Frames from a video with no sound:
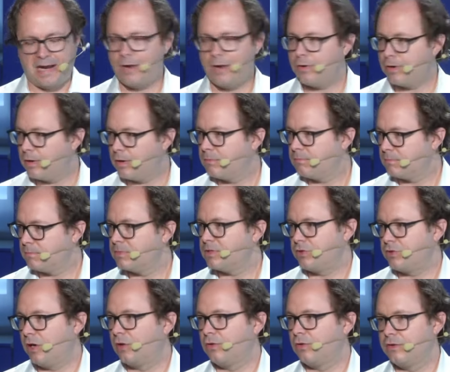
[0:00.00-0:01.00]
power
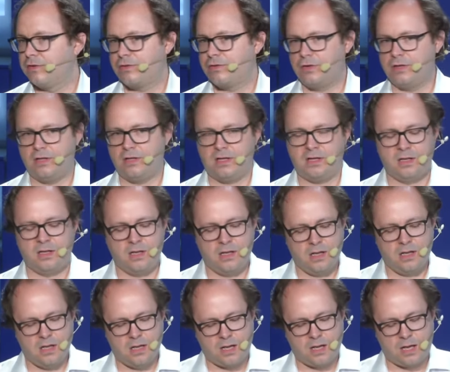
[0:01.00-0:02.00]
struggles, really,
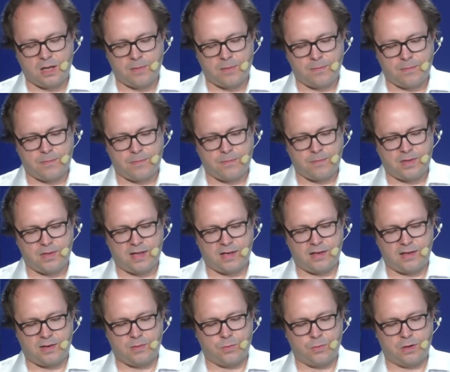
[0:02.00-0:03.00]

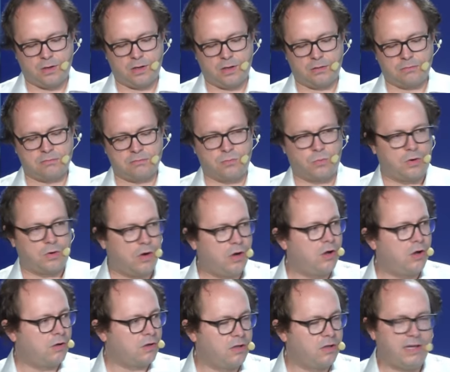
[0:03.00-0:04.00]
that we're
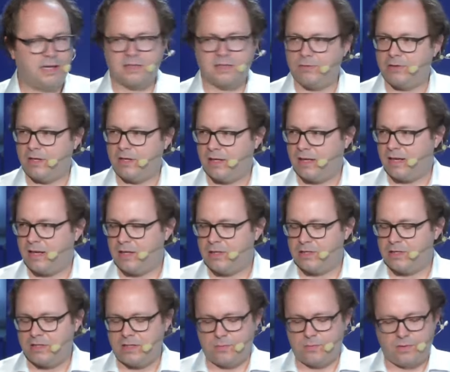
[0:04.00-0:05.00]
all collectively
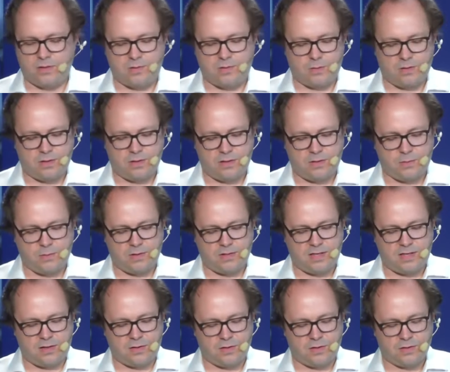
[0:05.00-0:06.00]
engaged in with
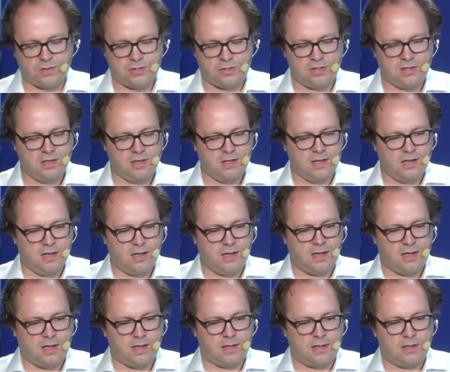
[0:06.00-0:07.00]
technology,
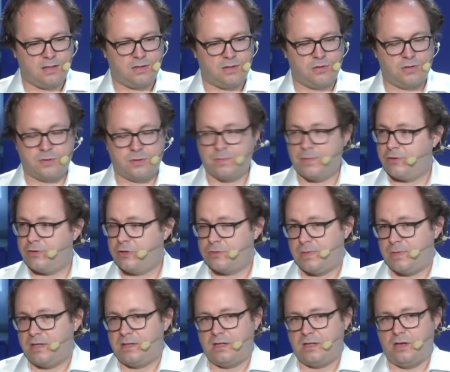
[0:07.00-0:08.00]
there's
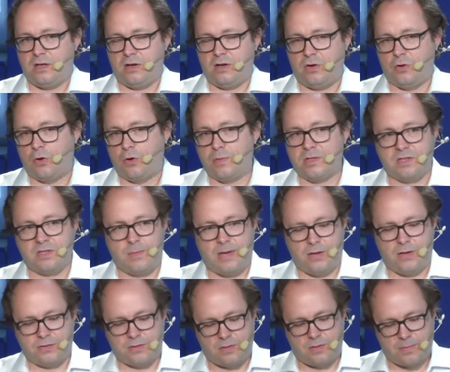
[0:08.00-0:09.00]
been an enormous
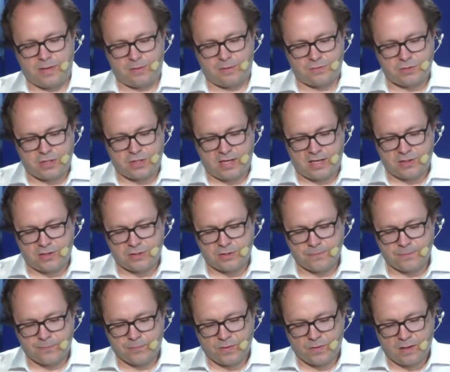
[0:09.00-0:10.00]
amount of change.